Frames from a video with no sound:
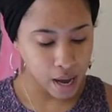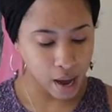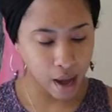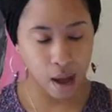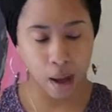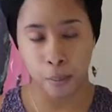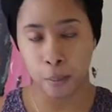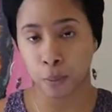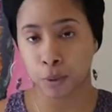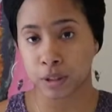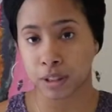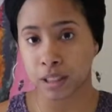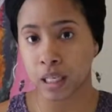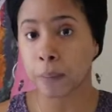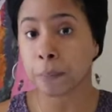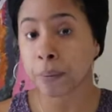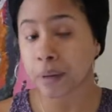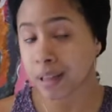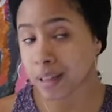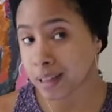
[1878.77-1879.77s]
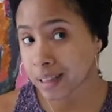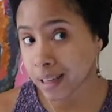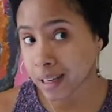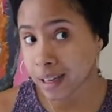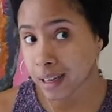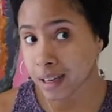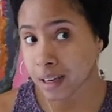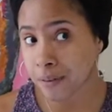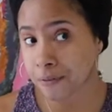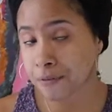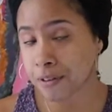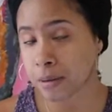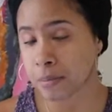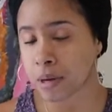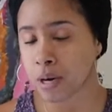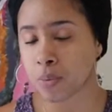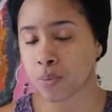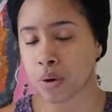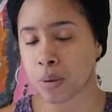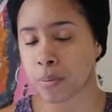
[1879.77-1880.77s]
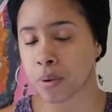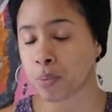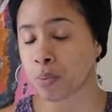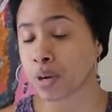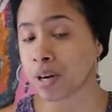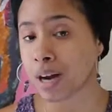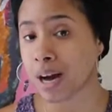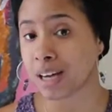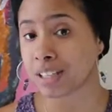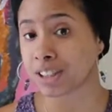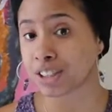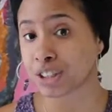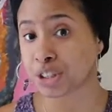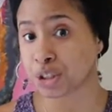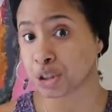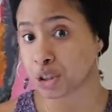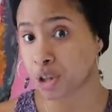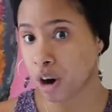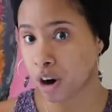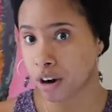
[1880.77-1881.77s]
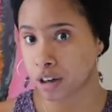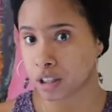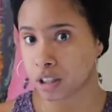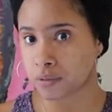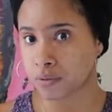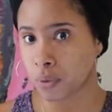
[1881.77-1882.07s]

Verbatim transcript: um, typically feminine women would not just charge